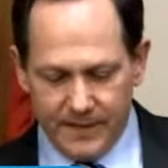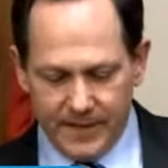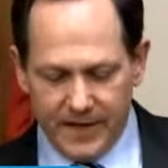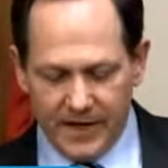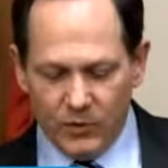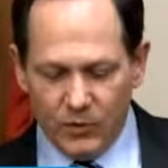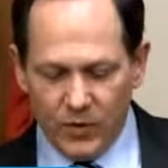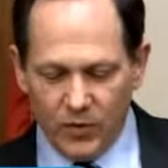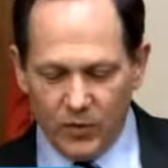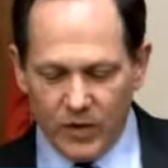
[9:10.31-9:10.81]

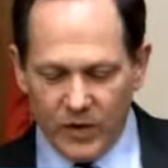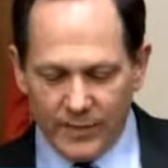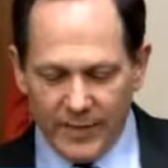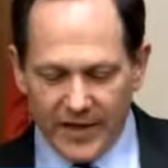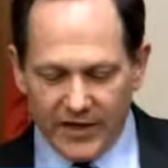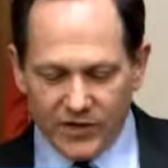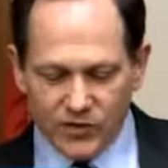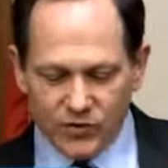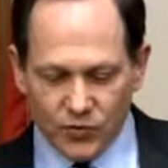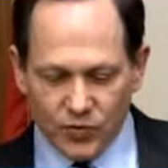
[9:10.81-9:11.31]
and we want to
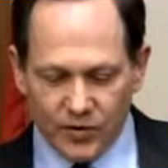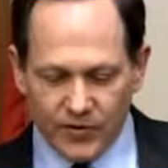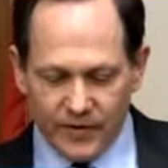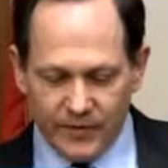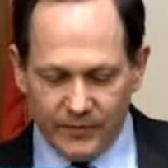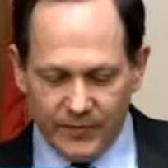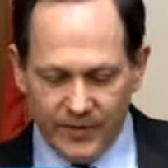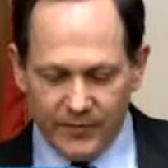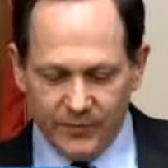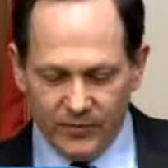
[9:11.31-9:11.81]
make sure
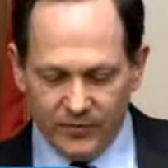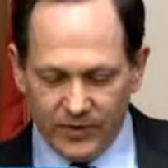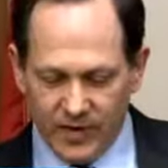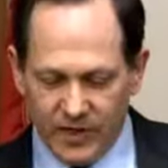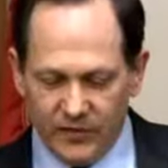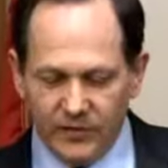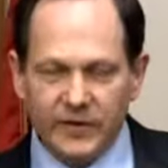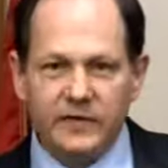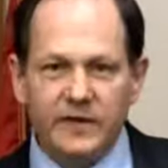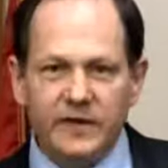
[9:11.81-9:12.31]
that people
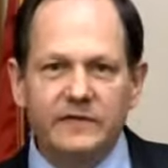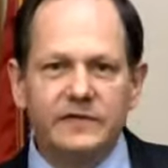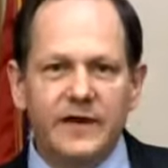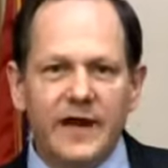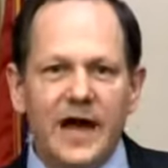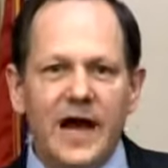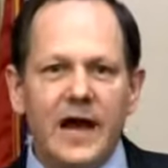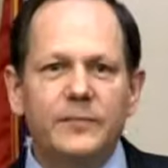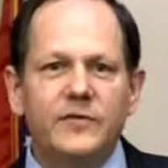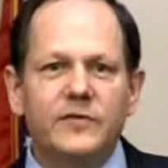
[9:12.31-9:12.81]
know that these
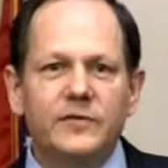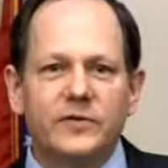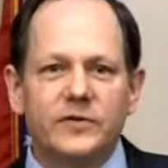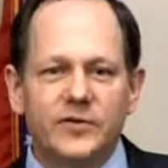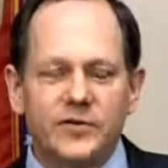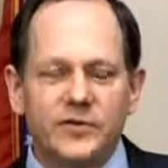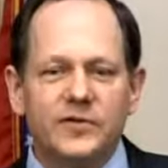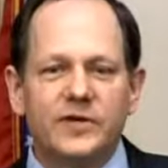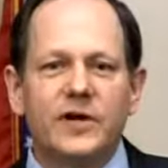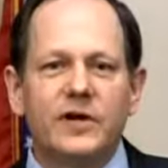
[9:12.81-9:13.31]
cops are
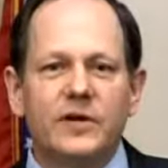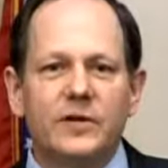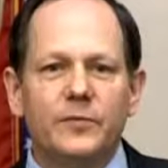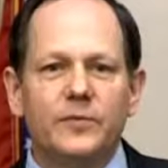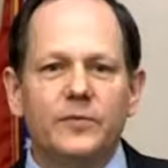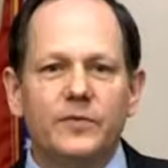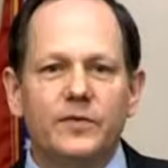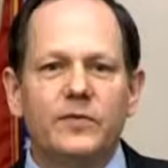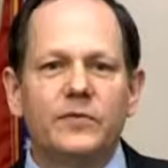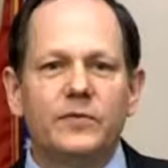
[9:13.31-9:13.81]
just there
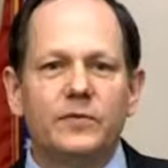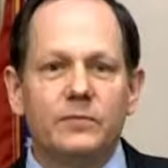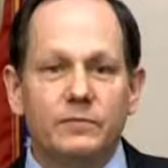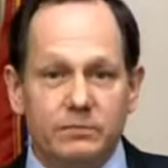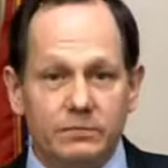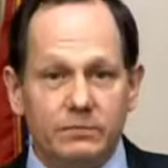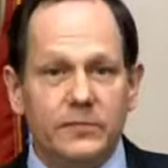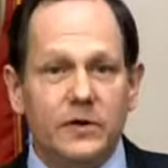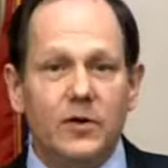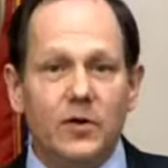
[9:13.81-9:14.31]
to
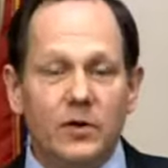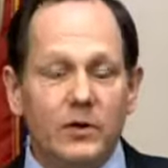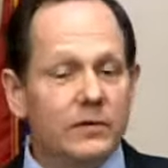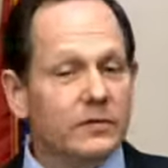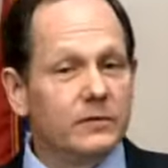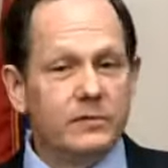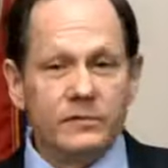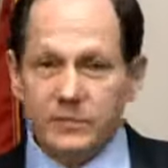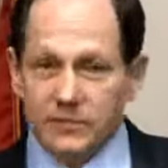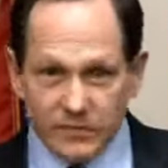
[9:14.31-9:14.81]

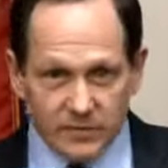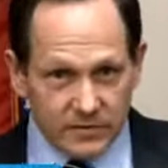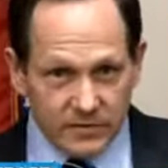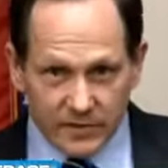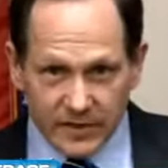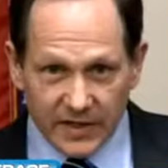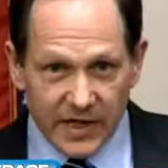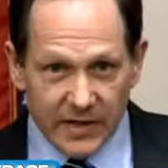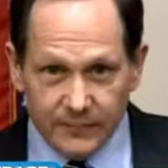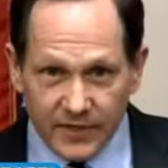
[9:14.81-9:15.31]

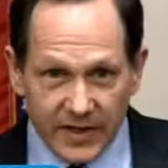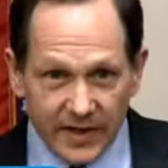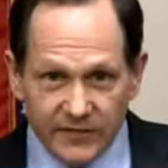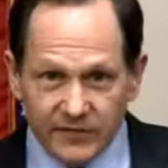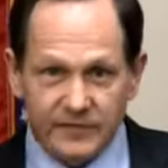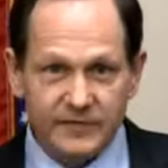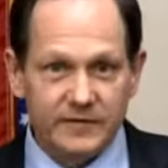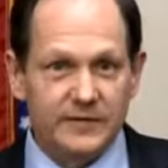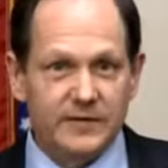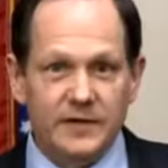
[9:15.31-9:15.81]
keep
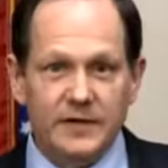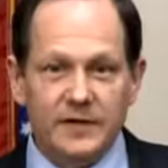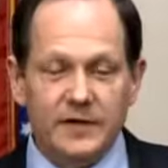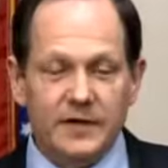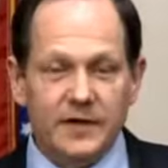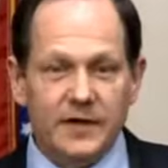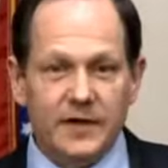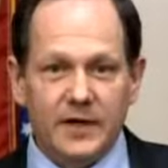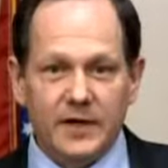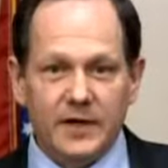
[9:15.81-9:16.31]
peace,
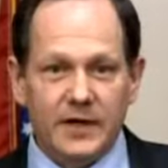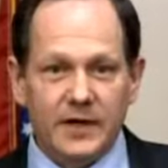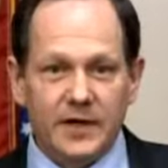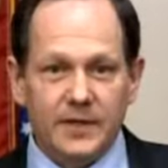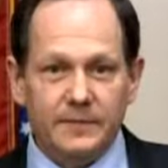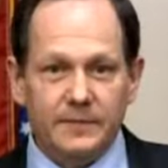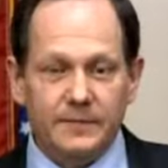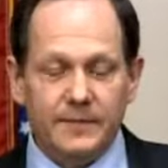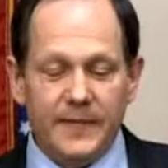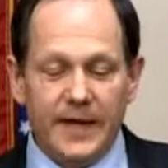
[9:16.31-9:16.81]

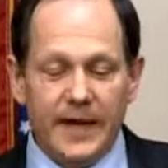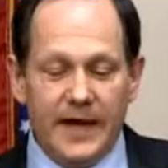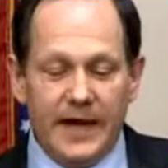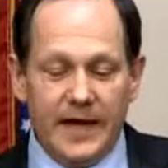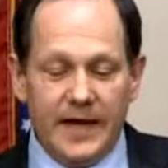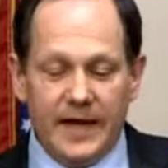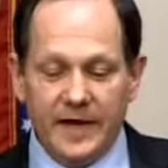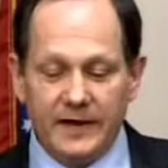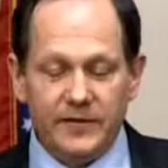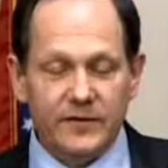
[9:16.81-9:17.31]

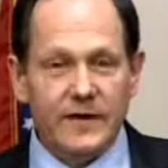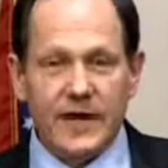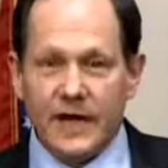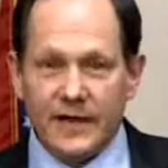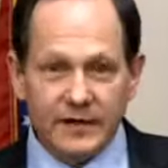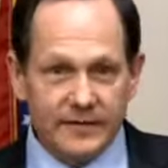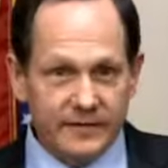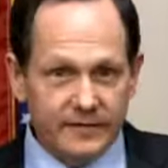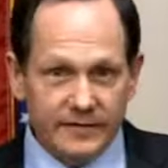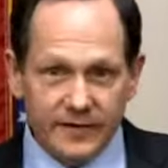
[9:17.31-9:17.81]
and they're
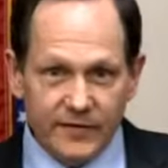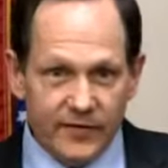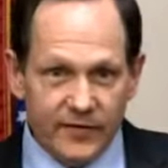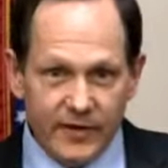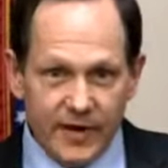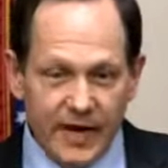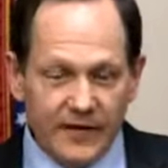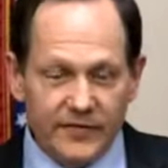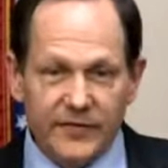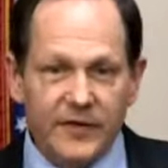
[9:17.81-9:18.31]

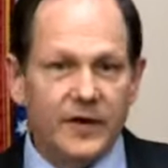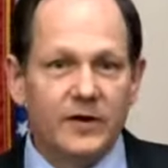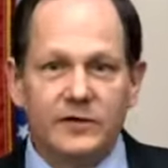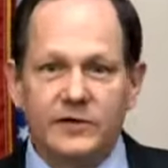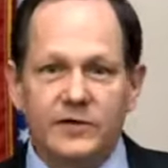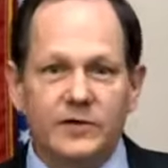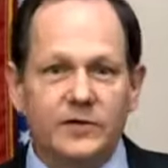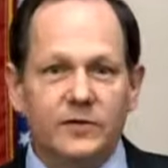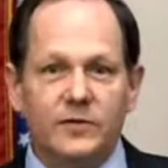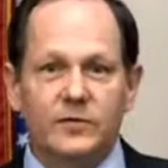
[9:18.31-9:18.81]
not there
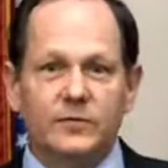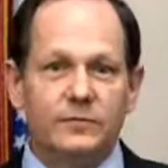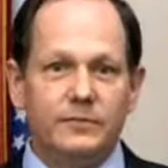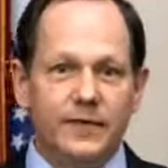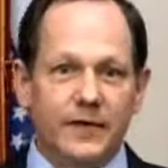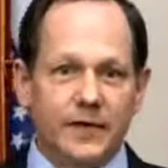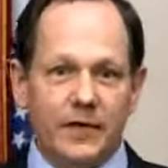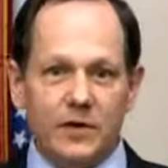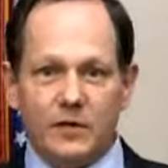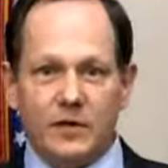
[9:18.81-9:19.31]
to
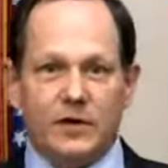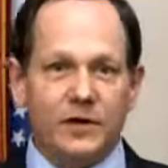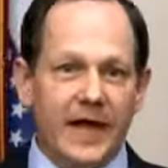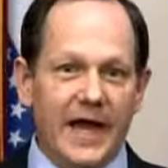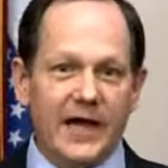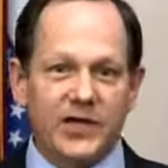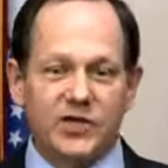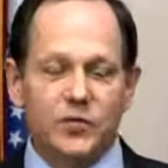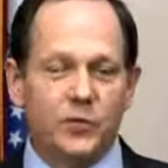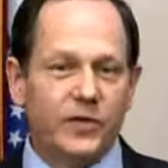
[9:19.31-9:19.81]

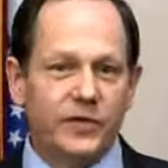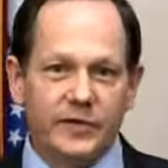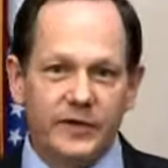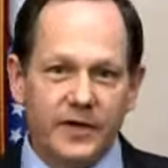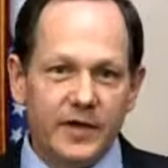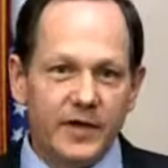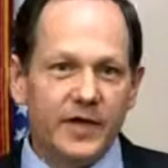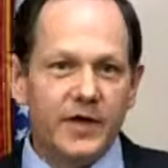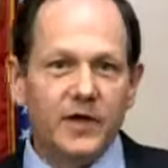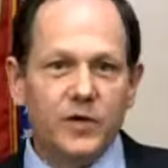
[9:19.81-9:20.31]
clash
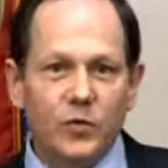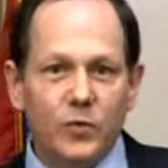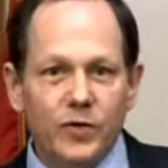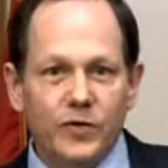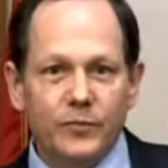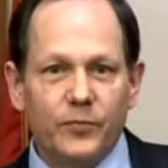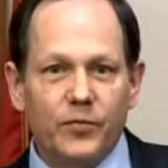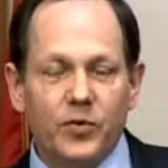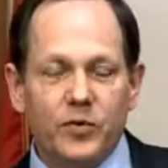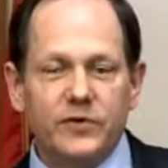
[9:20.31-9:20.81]

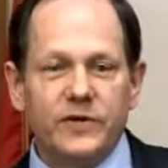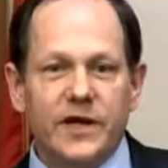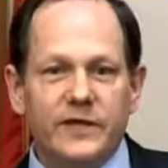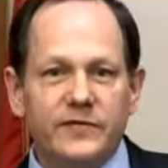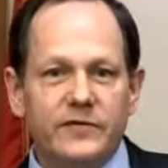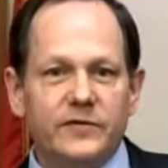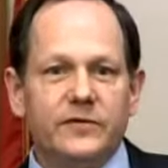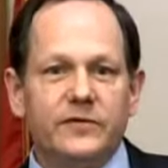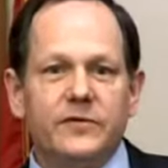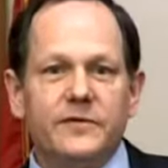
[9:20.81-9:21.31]
with
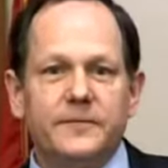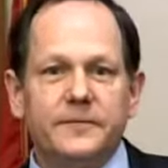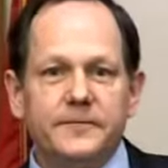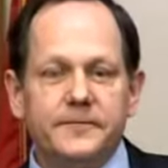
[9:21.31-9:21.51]
protesters.